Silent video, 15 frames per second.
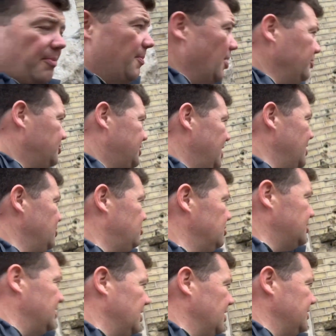most
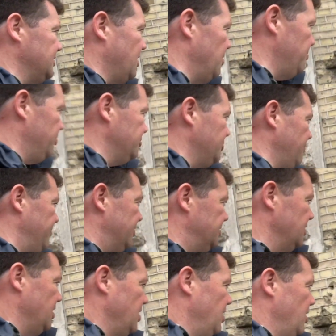interesting examples of it,
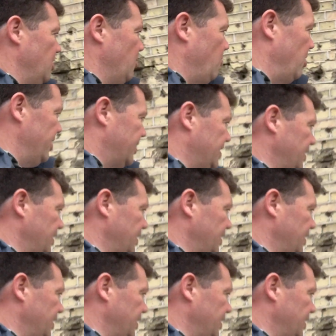quite